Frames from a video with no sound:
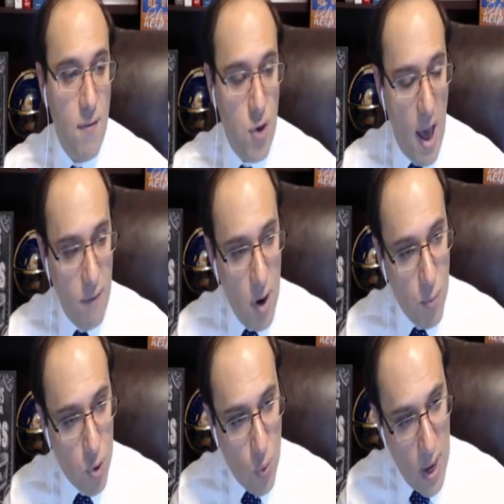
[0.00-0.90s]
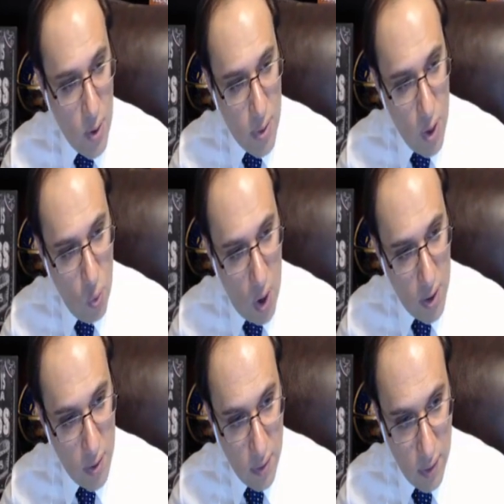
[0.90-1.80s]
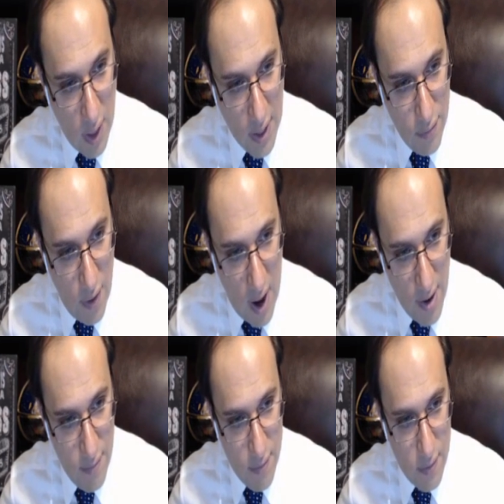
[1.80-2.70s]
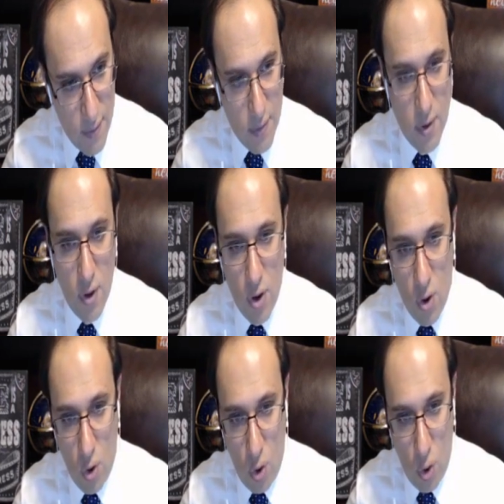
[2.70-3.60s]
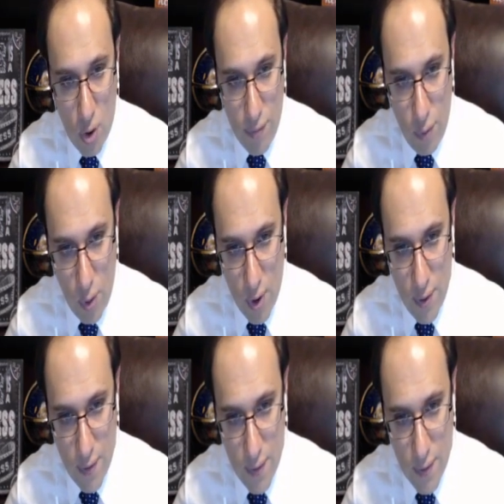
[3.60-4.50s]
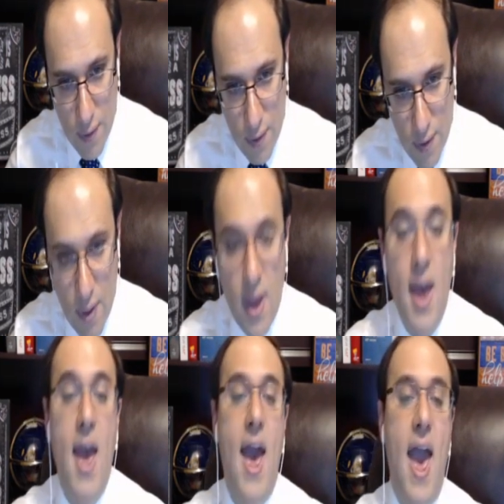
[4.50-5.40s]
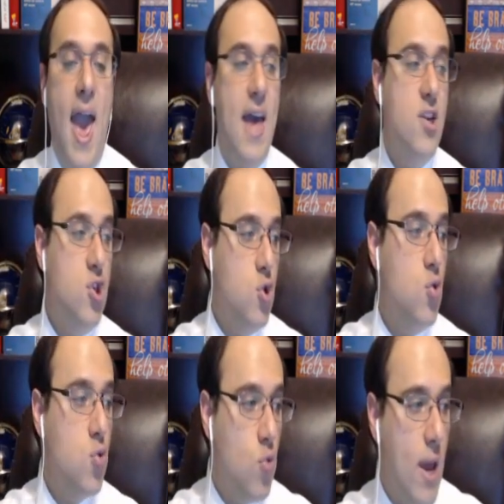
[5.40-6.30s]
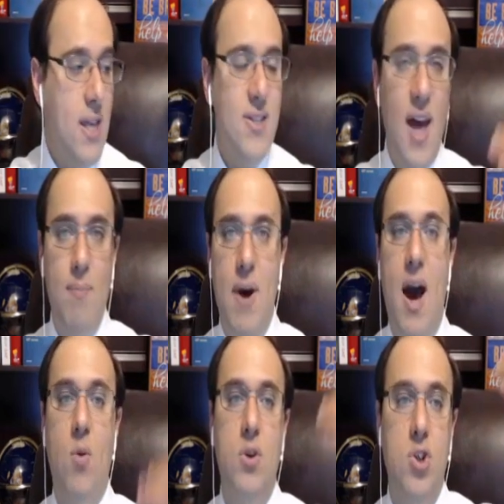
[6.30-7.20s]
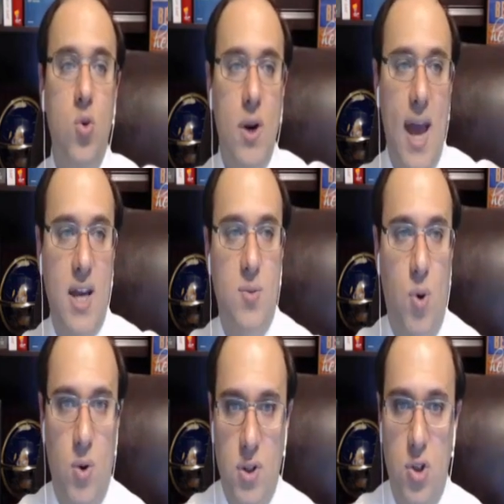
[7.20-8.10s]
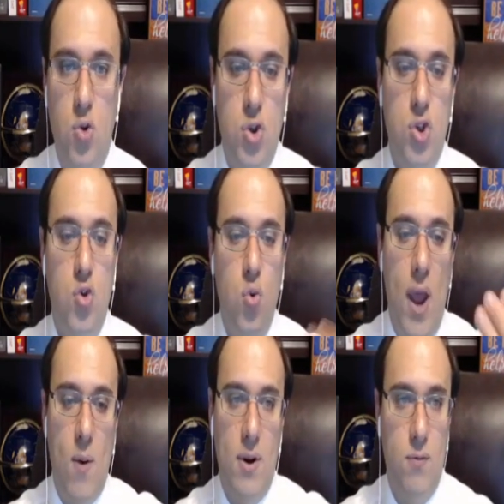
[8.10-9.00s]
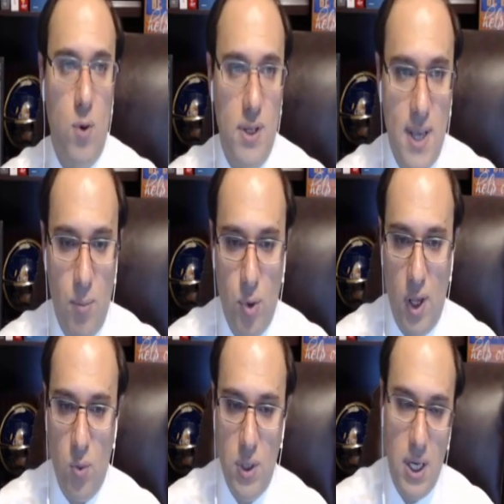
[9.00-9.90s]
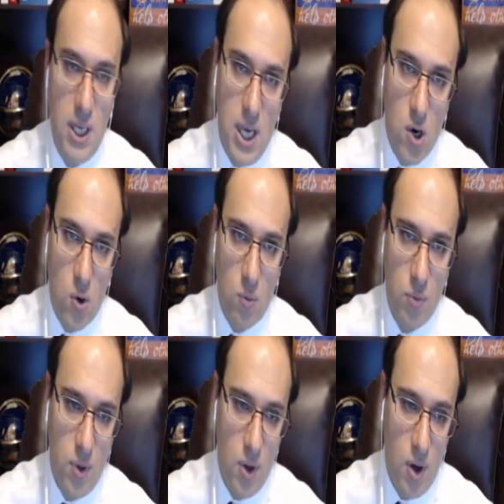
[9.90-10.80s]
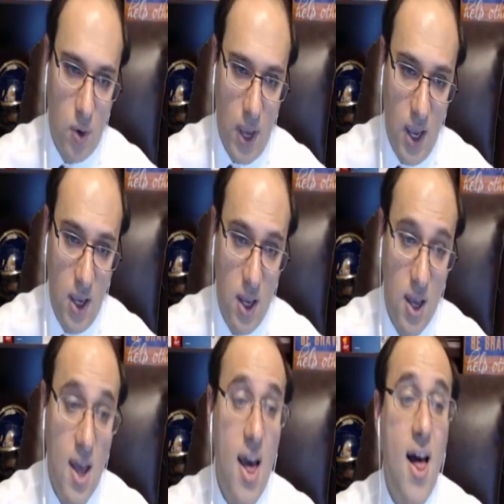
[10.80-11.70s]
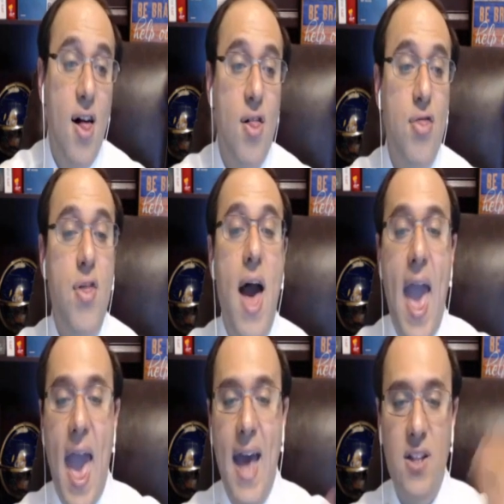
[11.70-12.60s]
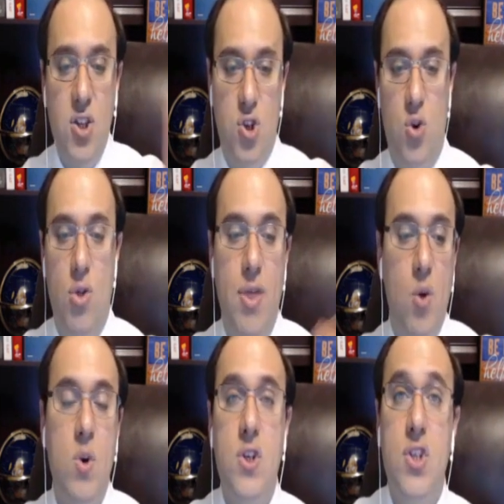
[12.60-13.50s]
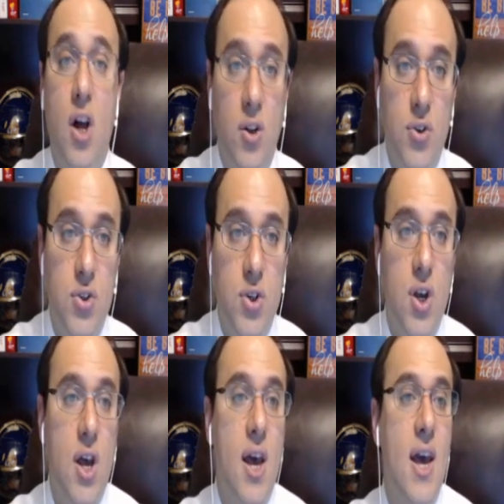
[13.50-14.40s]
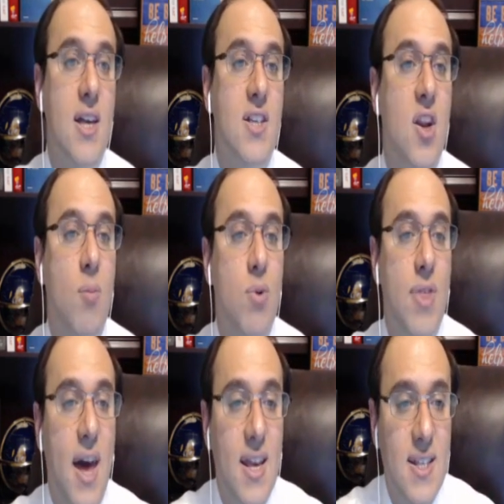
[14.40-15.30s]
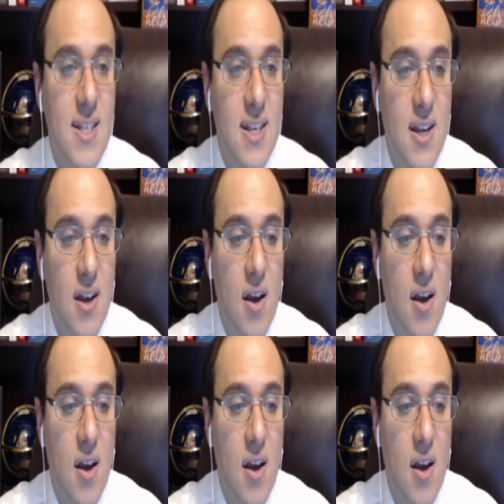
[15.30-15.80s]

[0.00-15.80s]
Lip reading: If you have a number greater than 1, like 5 or 4, and you raise that power to an exponent, you square it, for example, like we did here, okay? The answer, the result, is a number that is